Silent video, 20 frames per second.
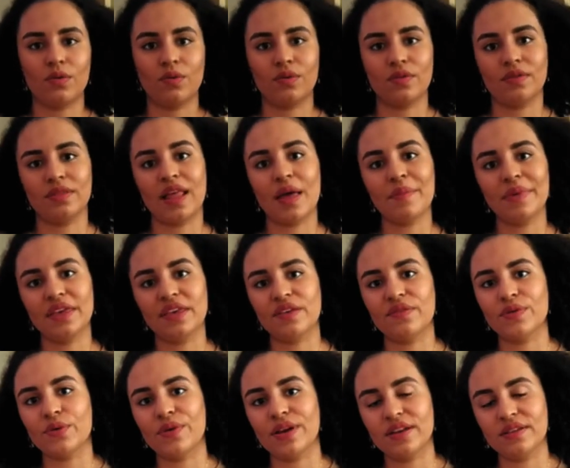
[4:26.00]
Let me give
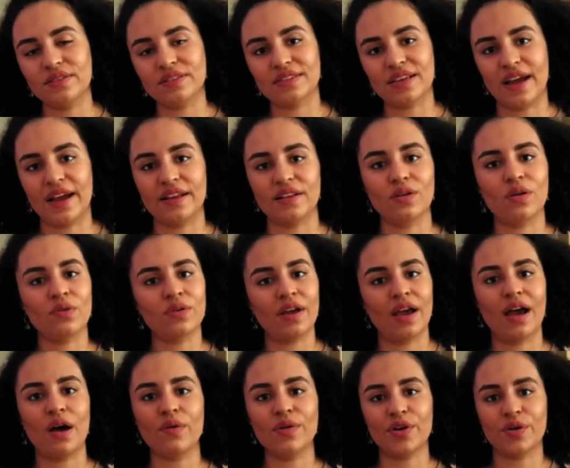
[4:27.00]
you an insight on
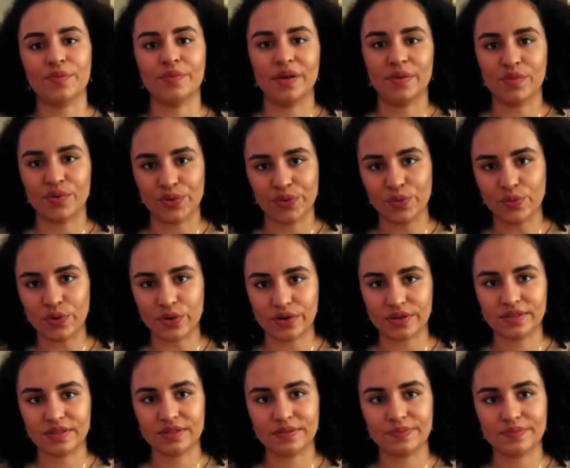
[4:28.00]
how your memory works.